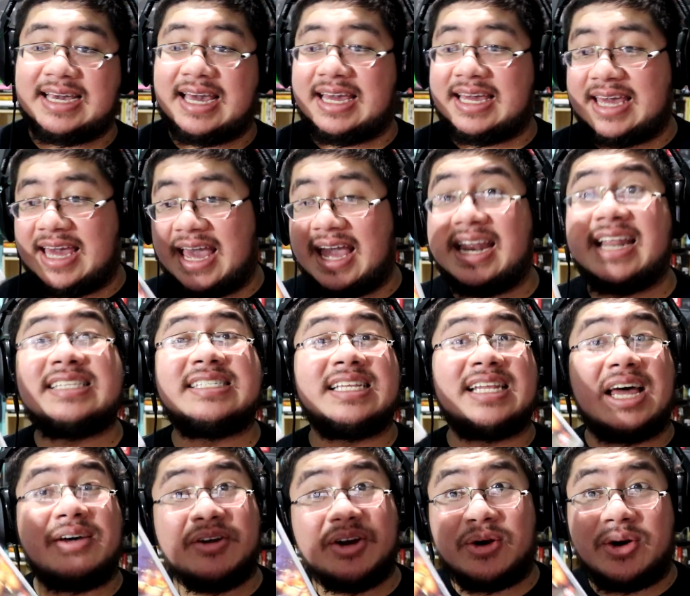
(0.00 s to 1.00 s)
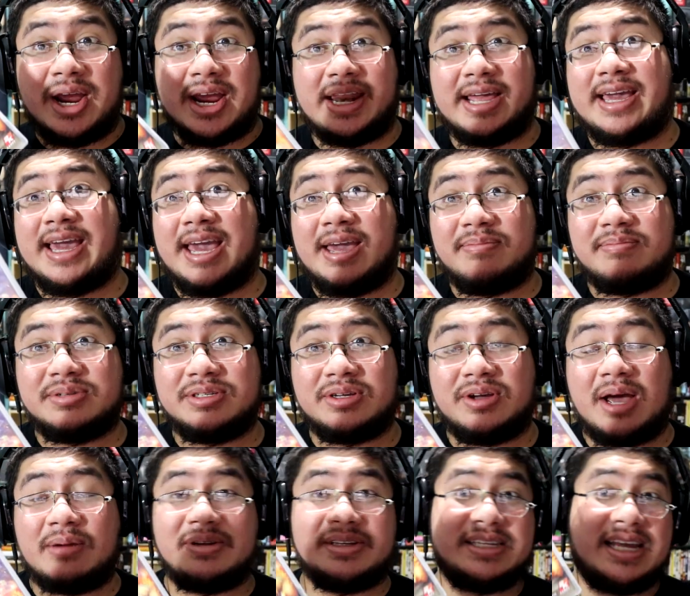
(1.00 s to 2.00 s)
again, it's a love it or hate it game.
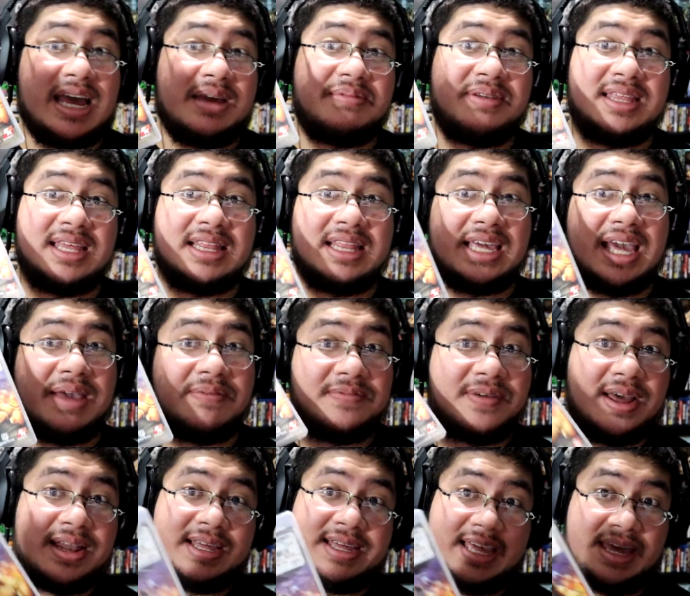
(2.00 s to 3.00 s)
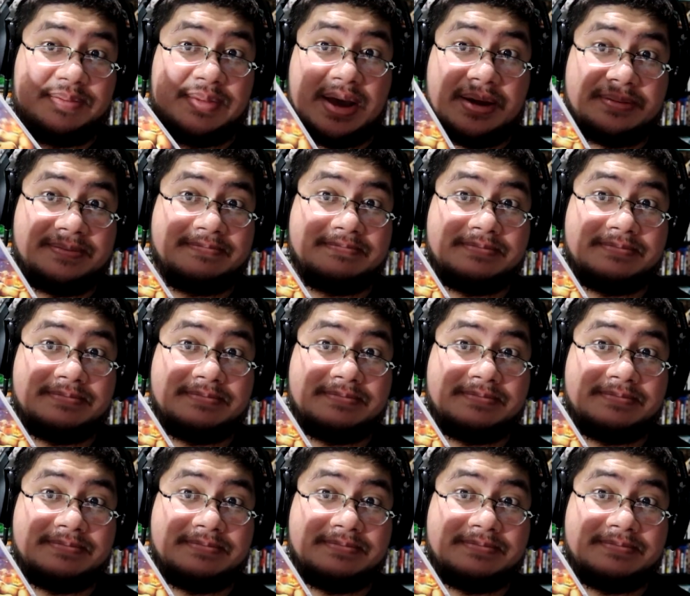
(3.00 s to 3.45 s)
So I'm just happy that the game finally came out.